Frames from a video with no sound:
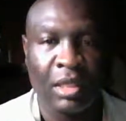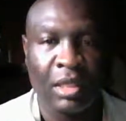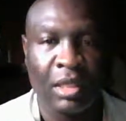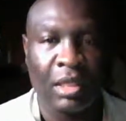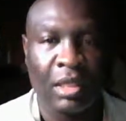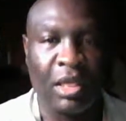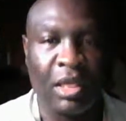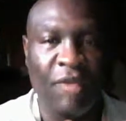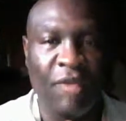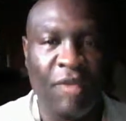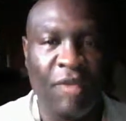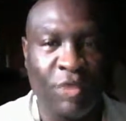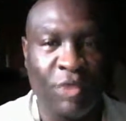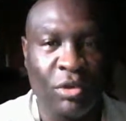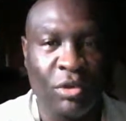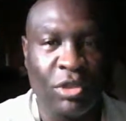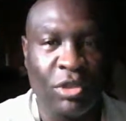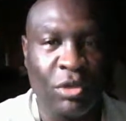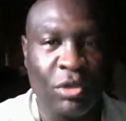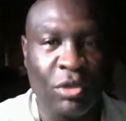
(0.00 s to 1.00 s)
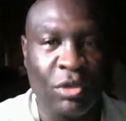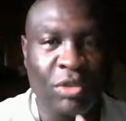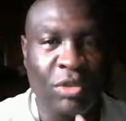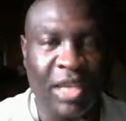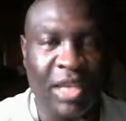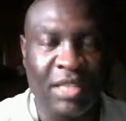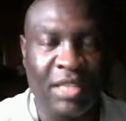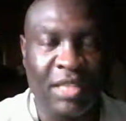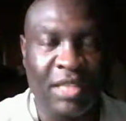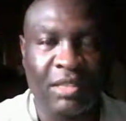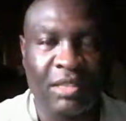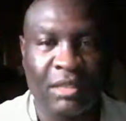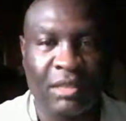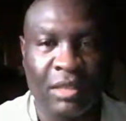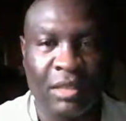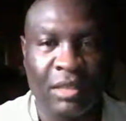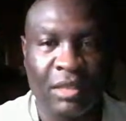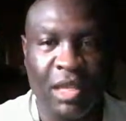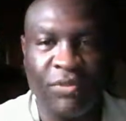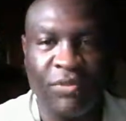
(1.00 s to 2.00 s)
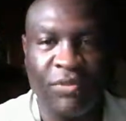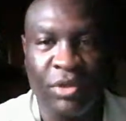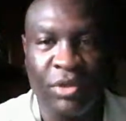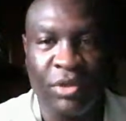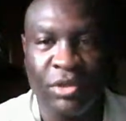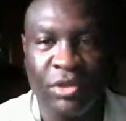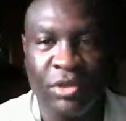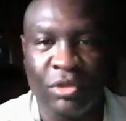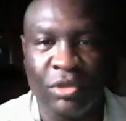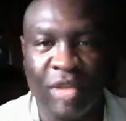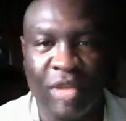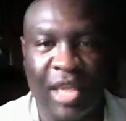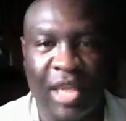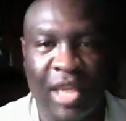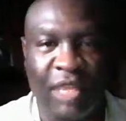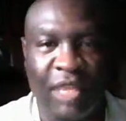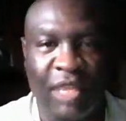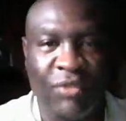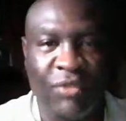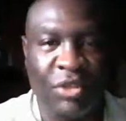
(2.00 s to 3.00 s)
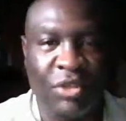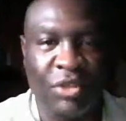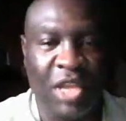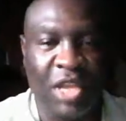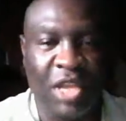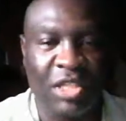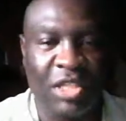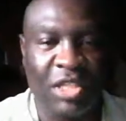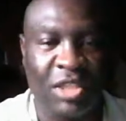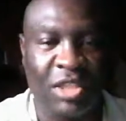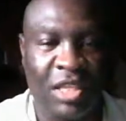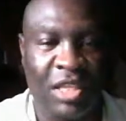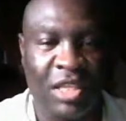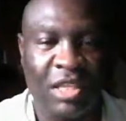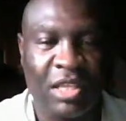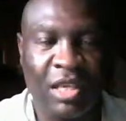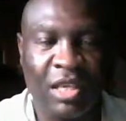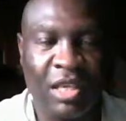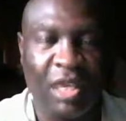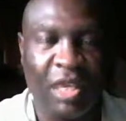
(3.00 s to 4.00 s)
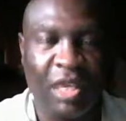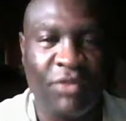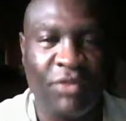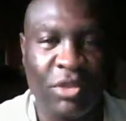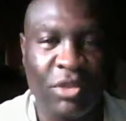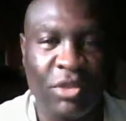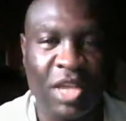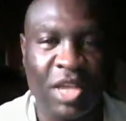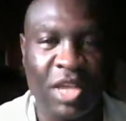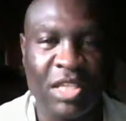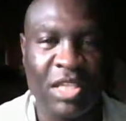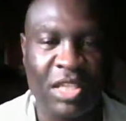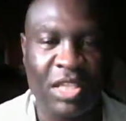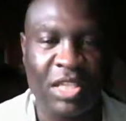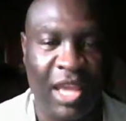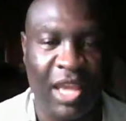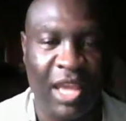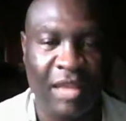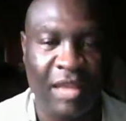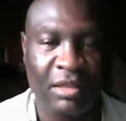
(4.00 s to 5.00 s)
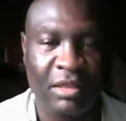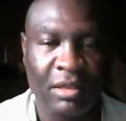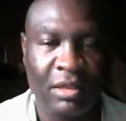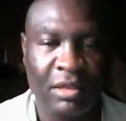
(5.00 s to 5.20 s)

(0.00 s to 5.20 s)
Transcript: If you do this, if you do that, if you touch this, if you touch that,